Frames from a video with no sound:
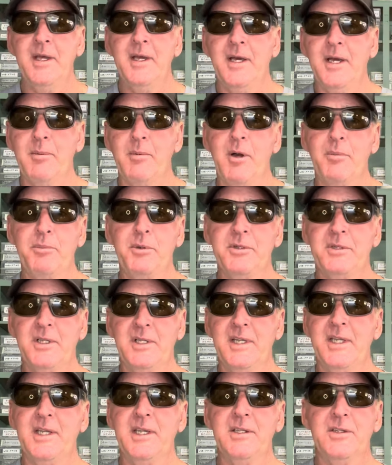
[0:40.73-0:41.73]
I'll put the
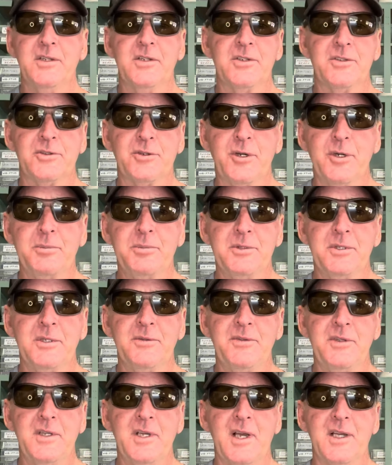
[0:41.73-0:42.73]
link in the description
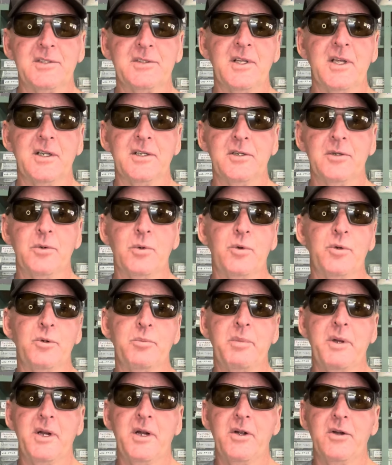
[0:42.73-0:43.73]
if you guys like to order a
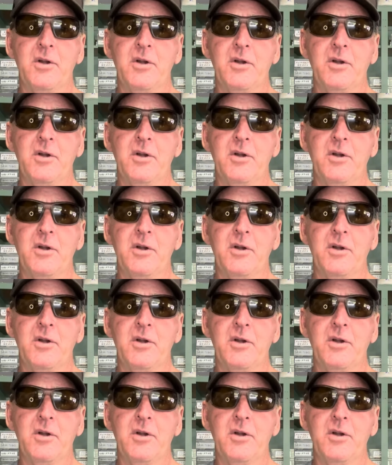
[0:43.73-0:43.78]
pair.